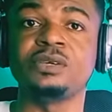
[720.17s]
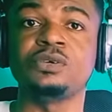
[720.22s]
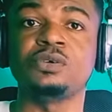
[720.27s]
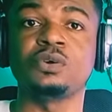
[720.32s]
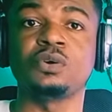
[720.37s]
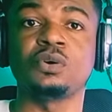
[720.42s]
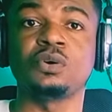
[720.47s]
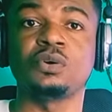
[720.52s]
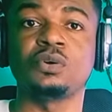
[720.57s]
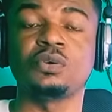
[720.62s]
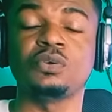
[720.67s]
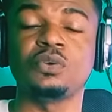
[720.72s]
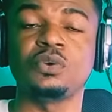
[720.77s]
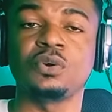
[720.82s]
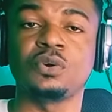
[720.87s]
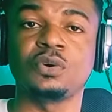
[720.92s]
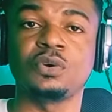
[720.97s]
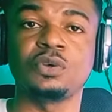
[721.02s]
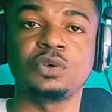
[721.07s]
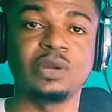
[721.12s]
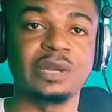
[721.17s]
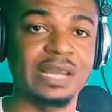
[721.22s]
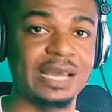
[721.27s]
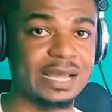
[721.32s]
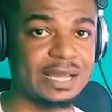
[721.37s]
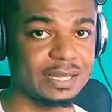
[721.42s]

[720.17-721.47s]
your la.